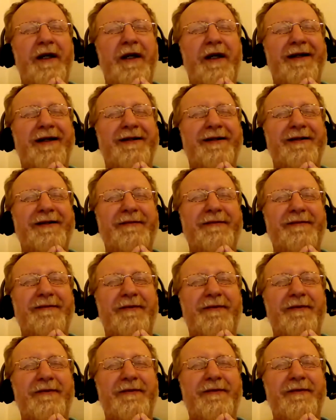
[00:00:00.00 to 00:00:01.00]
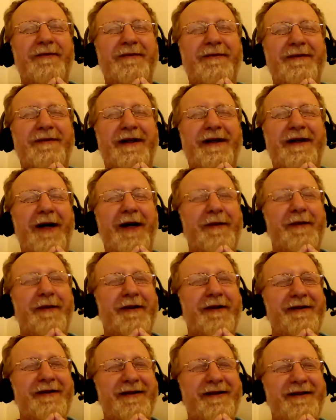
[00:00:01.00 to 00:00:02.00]
are
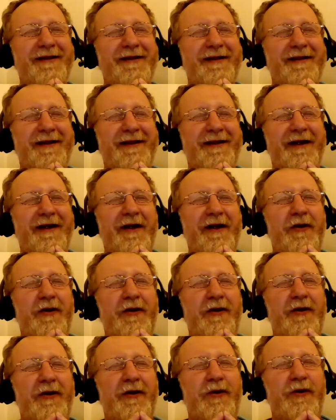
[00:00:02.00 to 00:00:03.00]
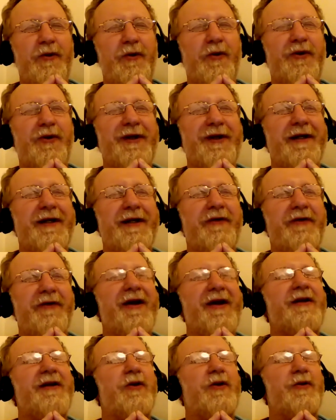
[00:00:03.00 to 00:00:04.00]
coming to
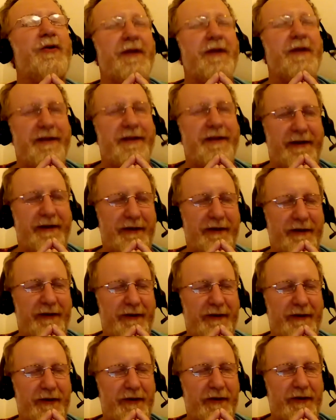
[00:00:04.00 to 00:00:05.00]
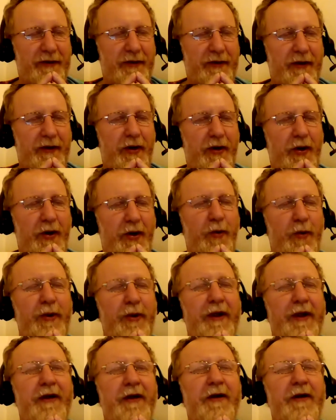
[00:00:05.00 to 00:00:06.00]
great unity.
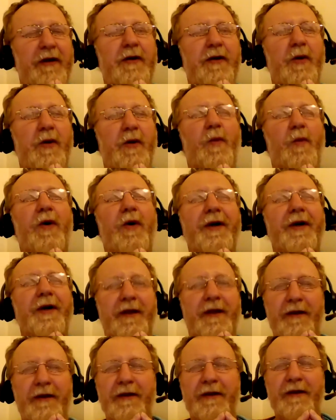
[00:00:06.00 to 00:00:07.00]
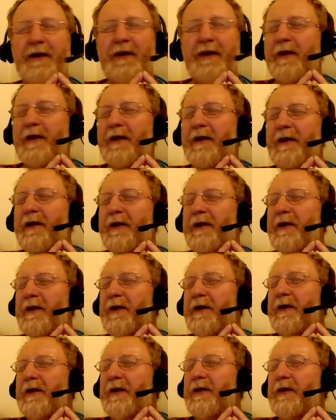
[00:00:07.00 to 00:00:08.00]
We are walking
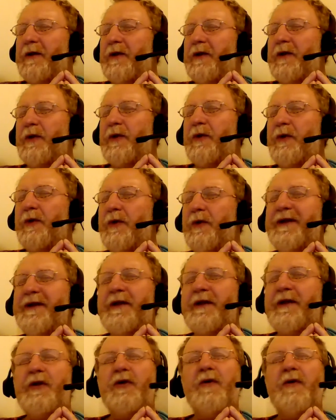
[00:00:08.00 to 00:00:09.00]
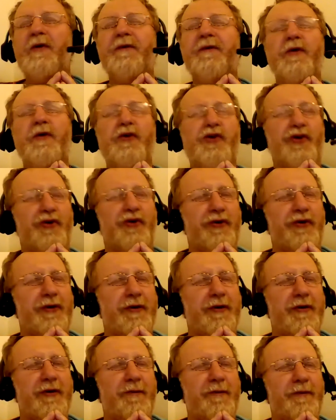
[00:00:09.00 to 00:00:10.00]
to the new
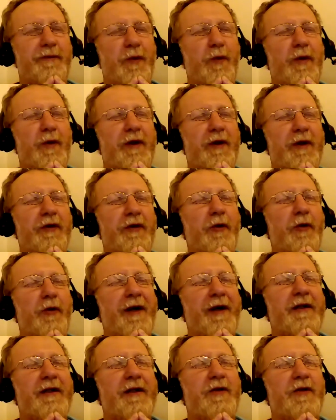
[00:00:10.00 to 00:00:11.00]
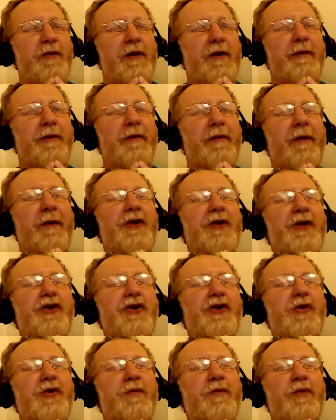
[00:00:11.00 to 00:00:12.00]
future where humanity will be
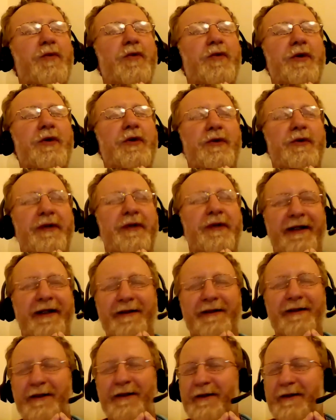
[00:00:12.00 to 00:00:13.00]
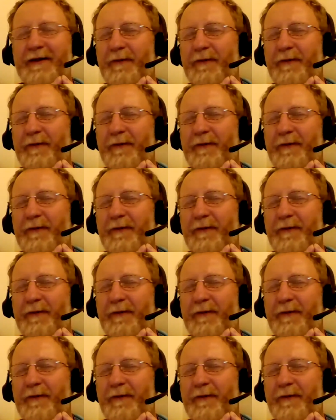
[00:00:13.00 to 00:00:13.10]
much more united.